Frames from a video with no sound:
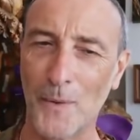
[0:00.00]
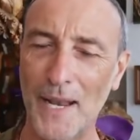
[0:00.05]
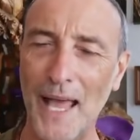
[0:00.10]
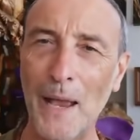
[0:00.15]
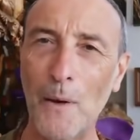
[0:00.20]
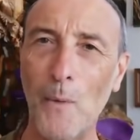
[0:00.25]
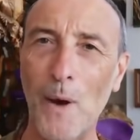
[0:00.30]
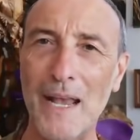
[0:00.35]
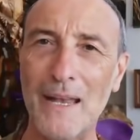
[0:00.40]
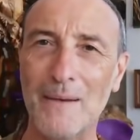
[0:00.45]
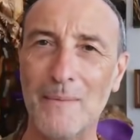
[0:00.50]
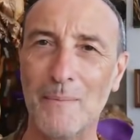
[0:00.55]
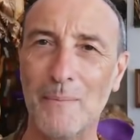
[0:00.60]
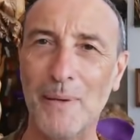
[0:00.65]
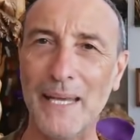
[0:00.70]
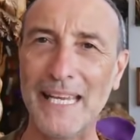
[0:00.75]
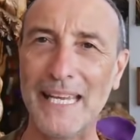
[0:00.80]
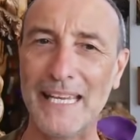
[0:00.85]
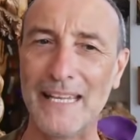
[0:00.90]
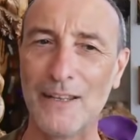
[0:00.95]
When I
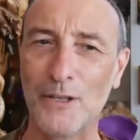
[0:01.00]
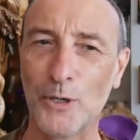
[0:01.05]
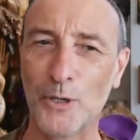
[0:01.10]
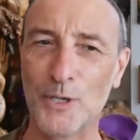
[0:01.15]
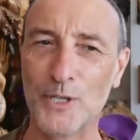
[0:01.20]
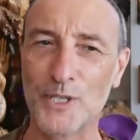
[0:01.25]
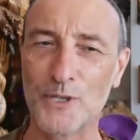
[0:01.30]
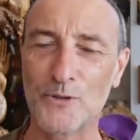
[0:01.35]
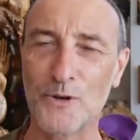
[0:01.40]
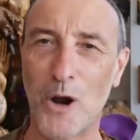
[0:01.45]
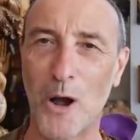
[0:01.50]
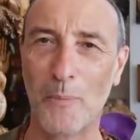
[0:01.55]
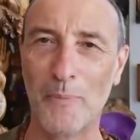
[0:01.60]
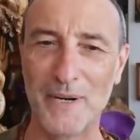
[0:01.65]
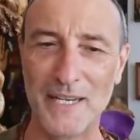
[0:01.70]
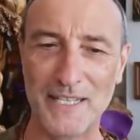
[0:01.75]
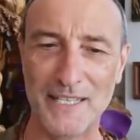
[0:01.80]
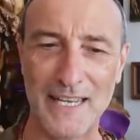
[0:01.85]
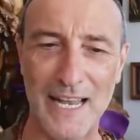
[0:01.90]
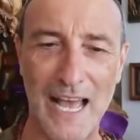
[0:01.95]
went picking those
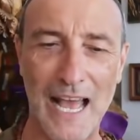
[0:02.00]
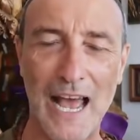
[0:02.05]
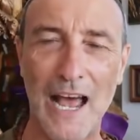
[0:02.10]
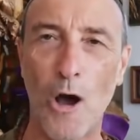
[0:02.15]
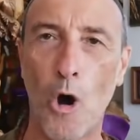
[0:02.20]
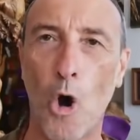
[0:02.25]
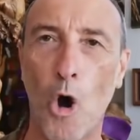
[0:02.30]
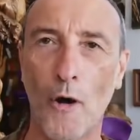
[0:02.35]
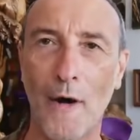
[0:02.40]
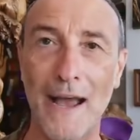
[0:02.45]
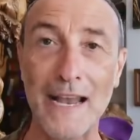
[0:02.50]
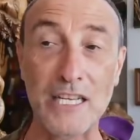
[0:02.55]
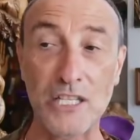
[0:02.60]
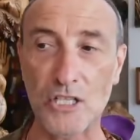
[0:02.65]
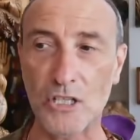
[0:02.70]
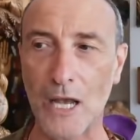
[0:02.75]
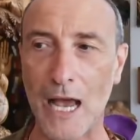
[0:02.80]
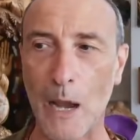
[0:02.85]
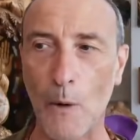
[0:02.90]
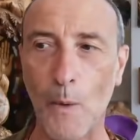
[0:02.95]
strawberries, and I, or I,
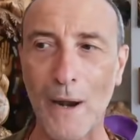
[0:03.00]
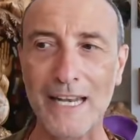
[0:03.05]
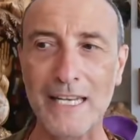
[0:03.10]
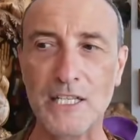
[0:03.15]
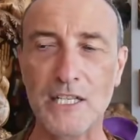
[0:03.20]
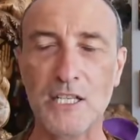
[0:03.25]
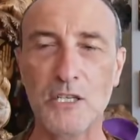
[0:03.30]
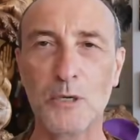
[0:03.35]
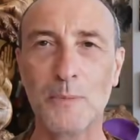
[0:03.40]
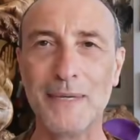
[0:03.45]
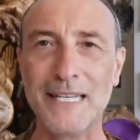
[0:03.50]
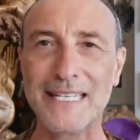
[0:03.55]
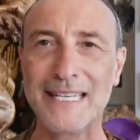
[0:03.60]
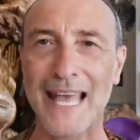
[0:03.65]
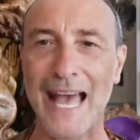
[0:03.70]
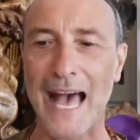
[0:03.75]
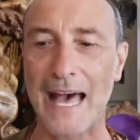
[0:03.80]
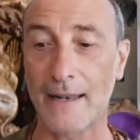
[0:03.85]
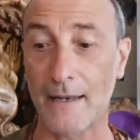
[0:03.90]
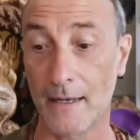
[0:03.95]
I went into somebody's
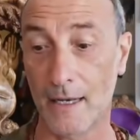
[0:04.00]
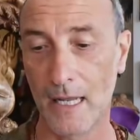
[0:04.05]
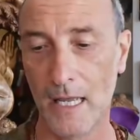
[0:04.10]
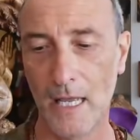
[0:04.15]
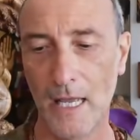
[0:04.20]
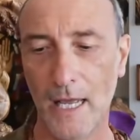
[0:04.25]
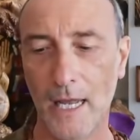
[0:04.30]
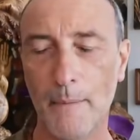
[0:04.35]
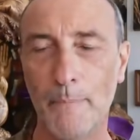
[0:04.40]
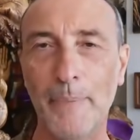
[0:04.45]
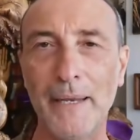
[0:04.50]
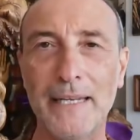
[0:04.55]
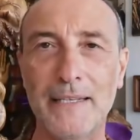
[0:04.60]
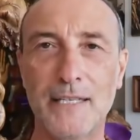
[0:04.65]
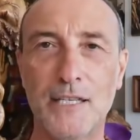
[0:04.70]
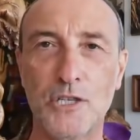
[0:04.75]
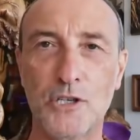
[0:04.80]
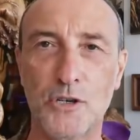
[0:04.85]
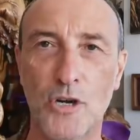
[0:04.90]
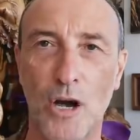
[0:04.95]
garden and
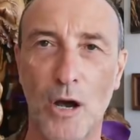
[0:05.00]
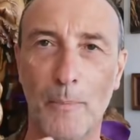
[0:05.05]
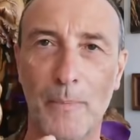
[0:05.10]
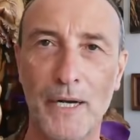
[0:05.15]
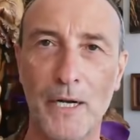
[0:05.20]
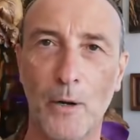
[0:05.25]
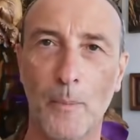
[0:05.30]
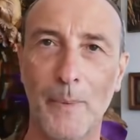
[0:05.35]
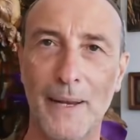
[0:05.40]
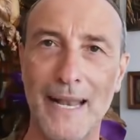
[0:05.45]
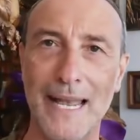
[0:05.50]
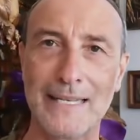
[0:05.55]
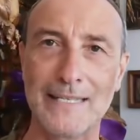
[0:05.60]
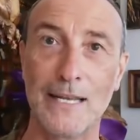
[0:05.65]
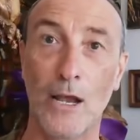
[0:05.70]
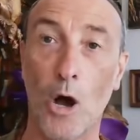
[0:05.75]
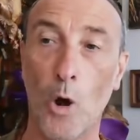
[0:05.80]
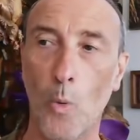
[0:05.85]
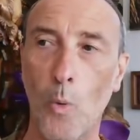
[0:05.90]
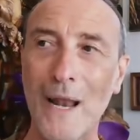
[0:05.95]
picked a strawberry up and
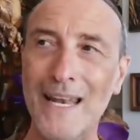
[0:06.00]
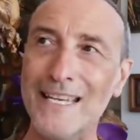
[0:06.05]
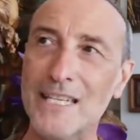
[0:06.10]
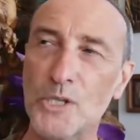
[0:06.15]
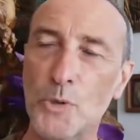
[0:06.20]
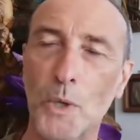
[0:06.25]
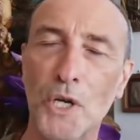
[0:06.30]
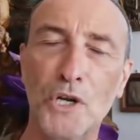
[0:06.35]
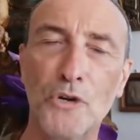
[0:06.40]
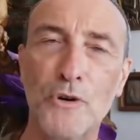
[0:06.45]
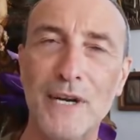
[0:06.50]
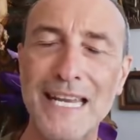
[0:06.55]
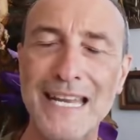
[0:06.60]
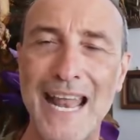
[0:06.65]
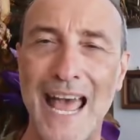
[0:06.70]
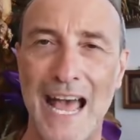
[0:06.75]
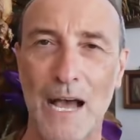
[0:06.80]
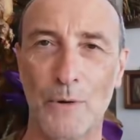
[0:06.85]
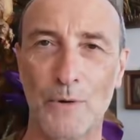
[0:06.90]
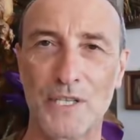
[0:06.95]
ate it, or went into a
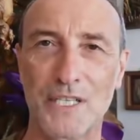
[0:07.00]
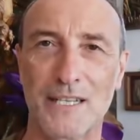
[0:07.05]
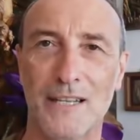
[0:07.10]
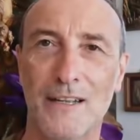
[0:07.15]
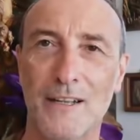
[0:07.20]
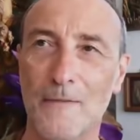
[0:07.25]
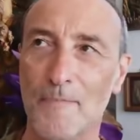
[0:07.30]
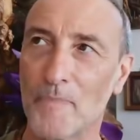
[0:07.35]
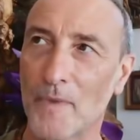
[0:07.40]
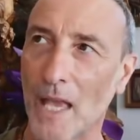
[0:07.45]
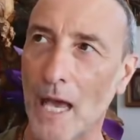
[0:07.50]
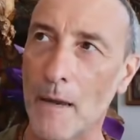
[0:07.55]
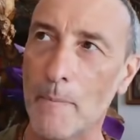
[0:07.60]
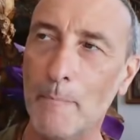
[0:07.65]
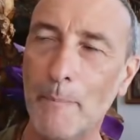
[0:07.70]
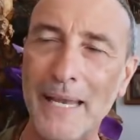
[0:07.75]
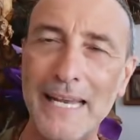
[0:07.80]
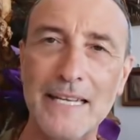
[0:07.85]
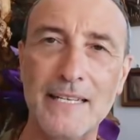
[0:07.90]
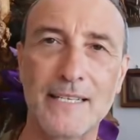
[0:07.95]
greenhouse
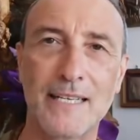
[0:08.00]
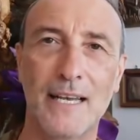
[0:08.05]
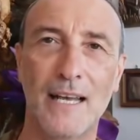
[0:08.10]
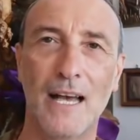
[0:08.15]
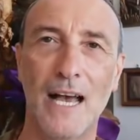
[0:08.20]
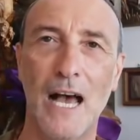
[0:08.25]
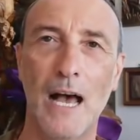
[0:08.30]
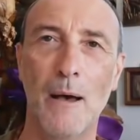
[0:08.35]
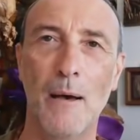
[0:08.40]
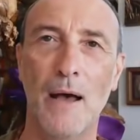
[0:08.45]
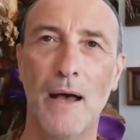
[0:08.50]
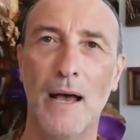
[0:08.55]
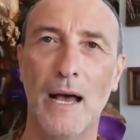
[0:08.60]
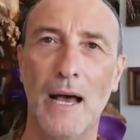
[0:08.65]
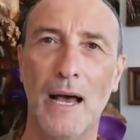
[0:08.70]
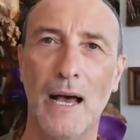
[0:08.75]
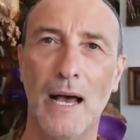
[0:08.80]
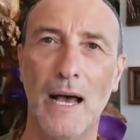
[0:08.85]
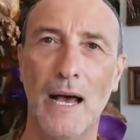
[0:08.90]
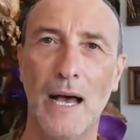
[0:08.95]
and picked a, a,
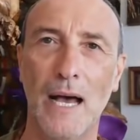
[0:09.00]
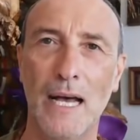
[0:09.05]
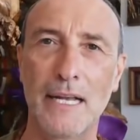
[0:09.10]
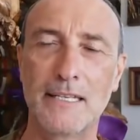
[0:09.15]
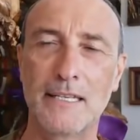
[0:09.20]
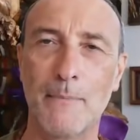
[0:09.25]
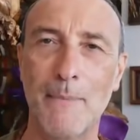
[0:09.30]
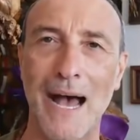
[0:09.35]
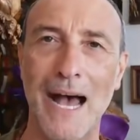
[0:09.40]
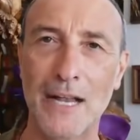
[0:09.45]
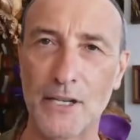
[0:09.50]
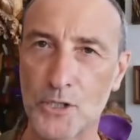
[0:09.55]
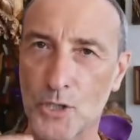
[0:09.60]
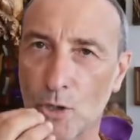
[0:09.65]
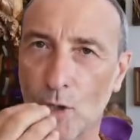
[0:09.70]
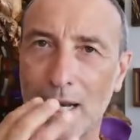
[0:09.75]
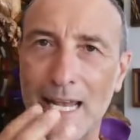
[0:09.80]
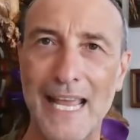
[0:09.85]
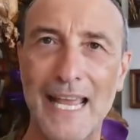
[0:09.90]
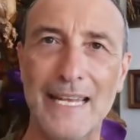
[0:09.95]
a
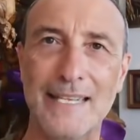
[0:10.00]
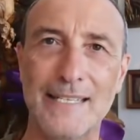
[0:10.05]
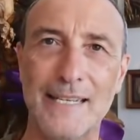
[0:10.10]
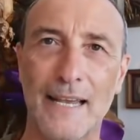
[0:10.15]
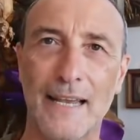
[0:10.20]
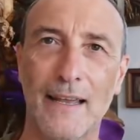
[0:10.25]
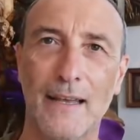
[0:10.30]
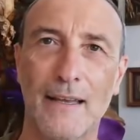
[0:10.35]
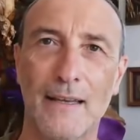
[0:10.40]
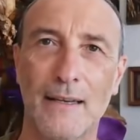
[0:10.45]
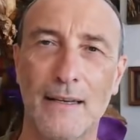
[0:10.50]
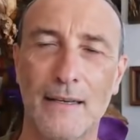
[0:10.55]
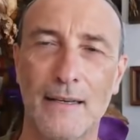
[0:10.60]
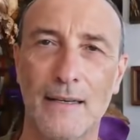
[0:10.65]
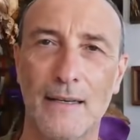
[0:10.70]
tomato and ate it,